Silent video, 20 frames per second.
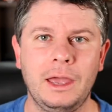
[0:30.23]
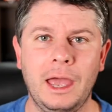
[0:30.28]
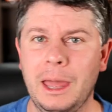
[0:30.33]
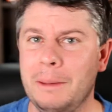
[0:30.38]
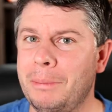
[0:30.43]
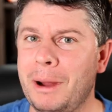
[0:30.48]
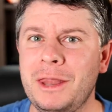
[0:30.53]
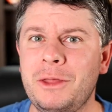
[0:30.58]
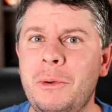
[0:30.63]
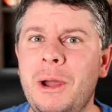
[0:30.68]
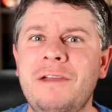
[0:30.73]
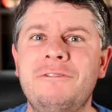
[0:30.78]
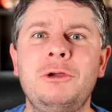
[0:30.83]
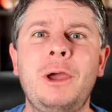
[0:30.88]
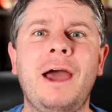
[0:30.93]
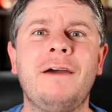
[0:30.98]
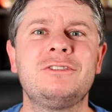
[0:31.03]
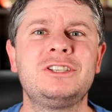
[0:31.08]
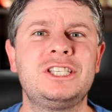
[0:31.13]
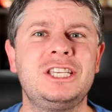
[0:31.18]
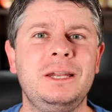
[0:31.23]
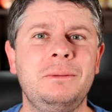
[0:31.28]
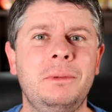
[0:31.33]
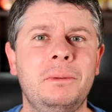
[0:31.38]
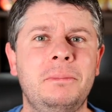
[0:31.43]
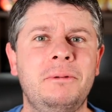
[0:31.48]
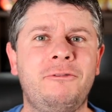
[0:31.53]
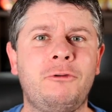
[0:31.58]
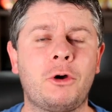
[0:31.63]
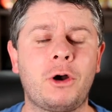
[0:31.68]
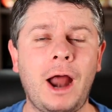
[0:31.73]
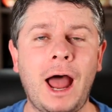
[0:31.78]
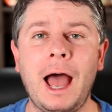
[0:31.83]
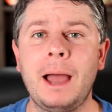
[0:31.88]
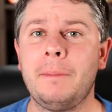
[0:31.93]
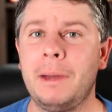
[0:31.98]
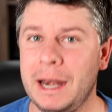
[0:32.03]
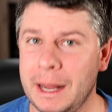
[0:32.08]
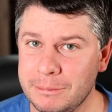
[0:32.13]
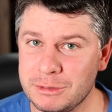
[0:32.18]
And by the way, if you haven't seen me before,
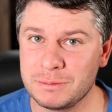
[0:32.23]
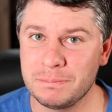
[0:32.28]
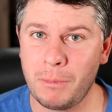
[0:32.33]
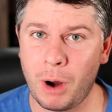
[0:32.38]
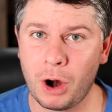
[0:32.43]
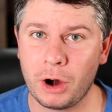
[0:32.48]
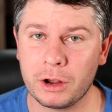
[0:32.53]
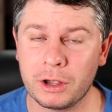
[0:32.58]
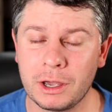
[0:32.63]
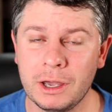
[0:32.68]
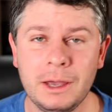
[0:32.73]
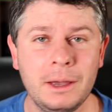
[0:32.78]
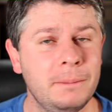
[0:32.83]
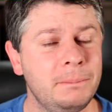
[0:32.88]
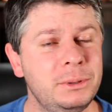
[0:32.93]
hi, my name's Mark.